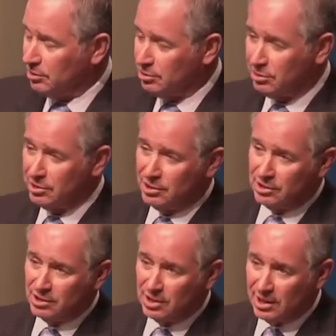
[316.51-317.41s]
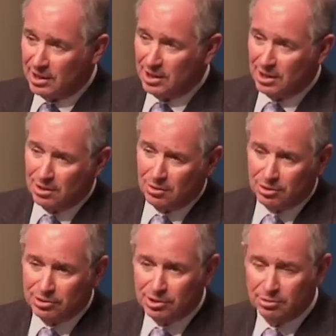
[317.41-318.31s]
resources that it
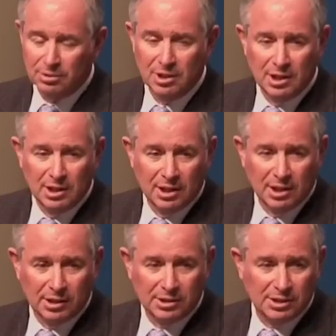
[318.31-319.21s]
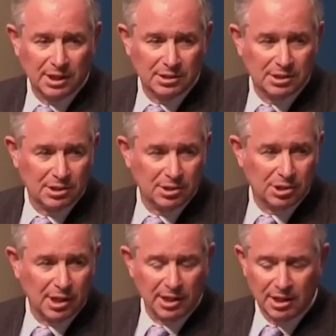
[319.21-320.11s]
also uh, sends to
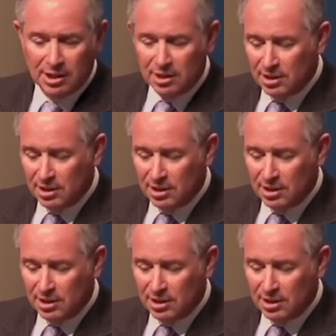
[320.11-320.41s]
China,